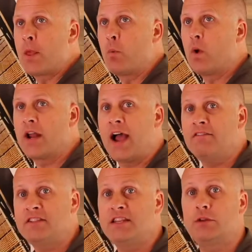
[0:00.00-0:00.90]
what
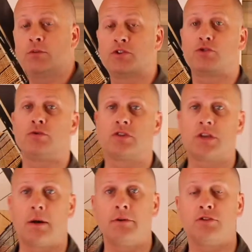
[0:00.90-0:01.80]
I've seen with students
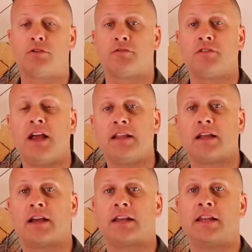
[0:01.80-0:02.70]
coming to the flight
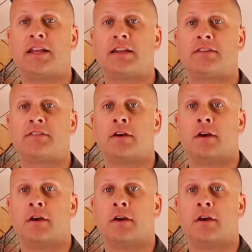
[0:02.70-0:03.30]
line is